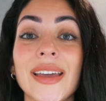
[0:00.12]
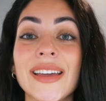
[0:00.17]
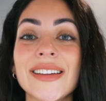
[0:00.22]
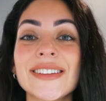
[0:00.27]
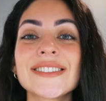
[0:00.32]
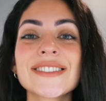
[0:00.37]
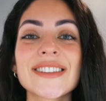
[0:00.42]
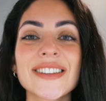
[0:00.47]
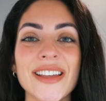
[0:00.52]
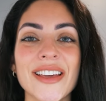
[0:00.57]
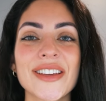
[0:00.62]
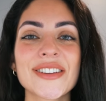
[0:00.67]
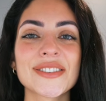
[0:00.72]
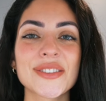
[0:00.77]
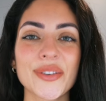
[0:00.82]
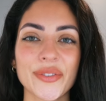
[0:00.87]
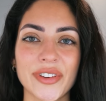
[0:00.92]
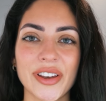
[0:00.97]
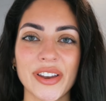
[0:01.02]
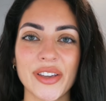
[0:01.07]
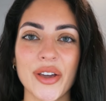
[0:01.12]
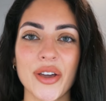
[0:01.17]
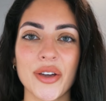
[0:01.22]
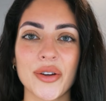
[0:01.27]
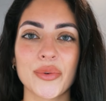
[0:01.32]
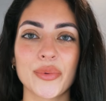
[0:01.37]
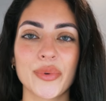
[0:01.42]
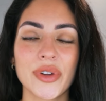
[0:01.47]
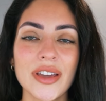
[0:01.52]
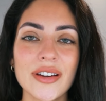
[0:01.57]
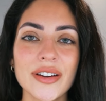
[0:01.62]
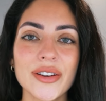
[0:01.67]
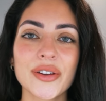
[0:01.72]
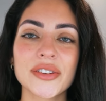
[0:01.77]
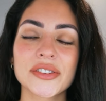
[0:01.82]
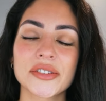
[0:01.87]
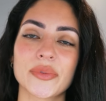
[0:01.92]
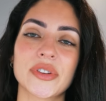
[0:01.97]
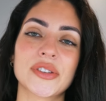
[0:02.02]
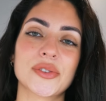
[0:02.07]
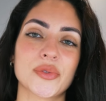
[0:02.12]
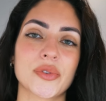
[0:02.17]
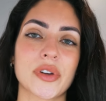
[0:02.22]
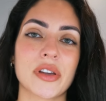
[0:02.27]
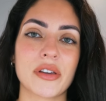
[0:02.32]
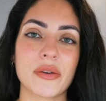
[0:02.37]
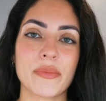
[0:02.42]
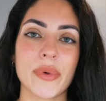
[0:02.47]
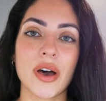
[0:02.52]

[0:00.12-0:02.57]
In today's video, we are going to be talking